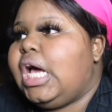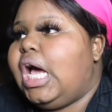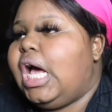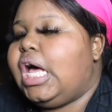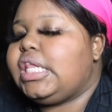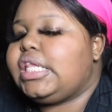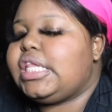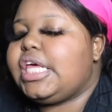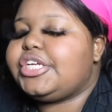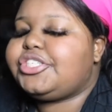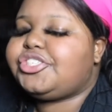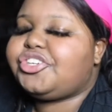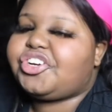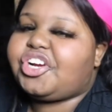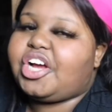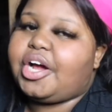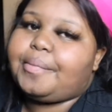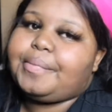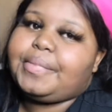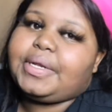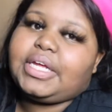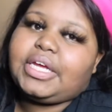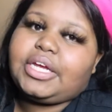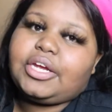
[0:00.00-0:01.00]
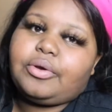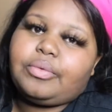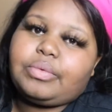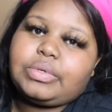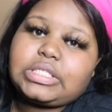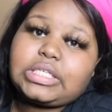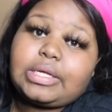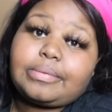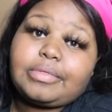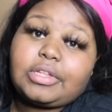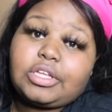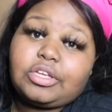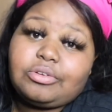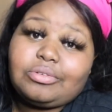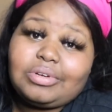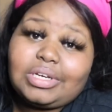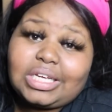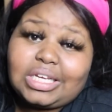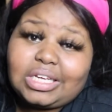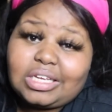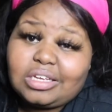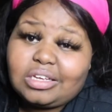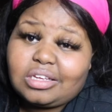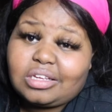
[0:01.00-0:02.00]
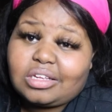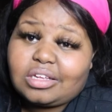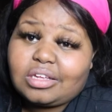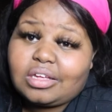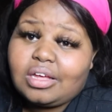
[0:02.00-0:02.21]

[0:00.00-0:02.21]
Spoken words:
unless you're coming in here with something unique,